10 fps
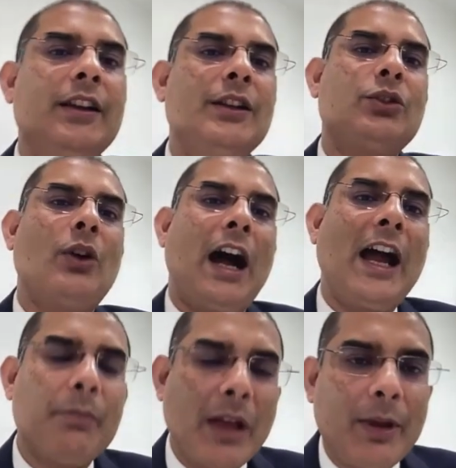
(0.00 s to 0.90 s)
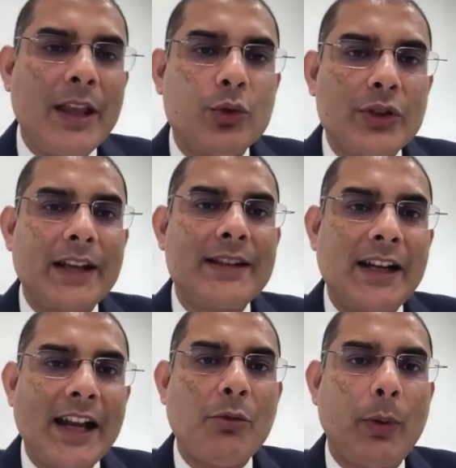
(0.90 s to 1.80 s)
So I may be using a
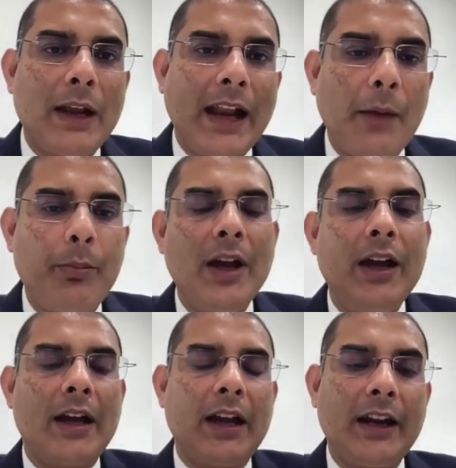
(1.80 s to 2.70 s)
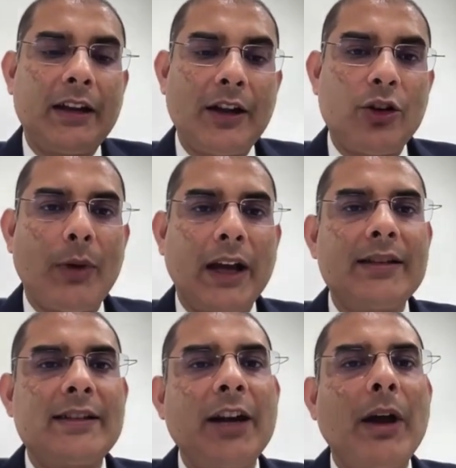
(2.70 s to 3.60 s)
City mobile app connected to my
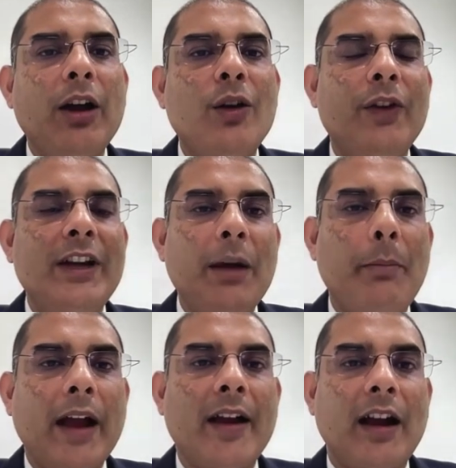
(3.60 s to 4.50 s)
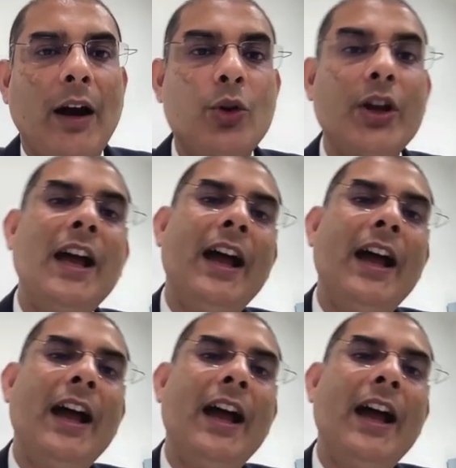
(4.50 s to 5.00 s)
State Bank of India bank account,